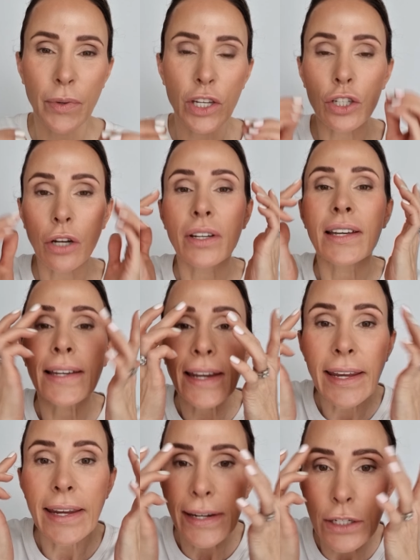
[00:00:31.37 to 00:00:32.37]
but you don't
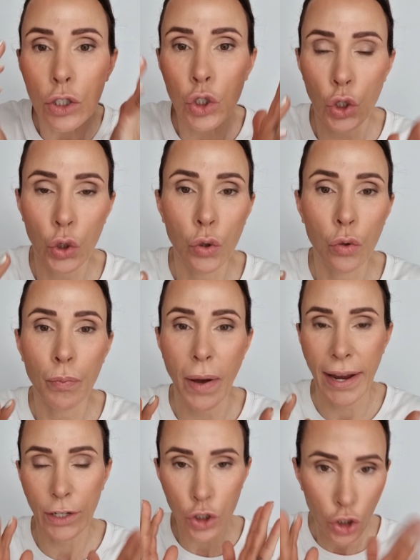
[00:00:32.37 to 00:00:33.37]
need to
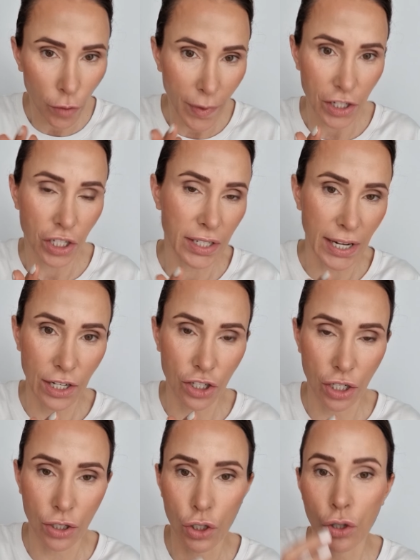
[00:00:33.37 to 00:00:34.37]
pay too much
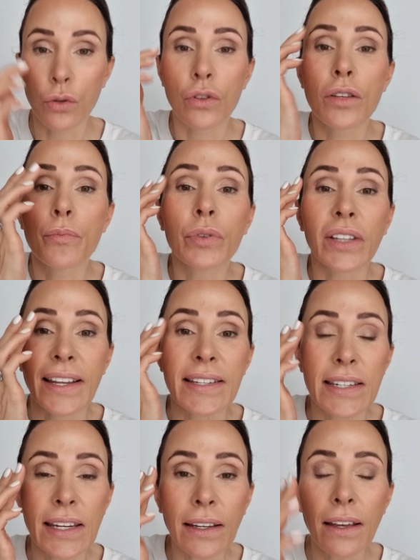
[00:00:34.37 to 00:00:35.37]
attention to the
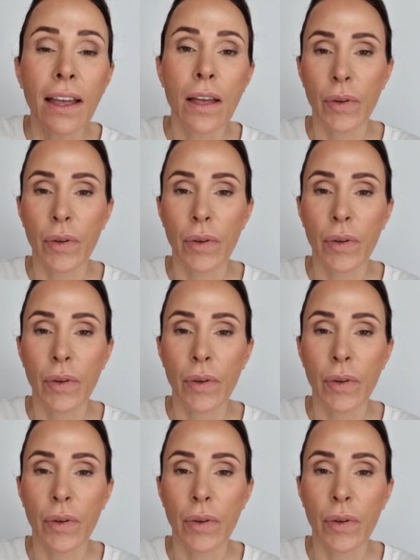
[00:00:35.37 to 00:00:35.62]
blending,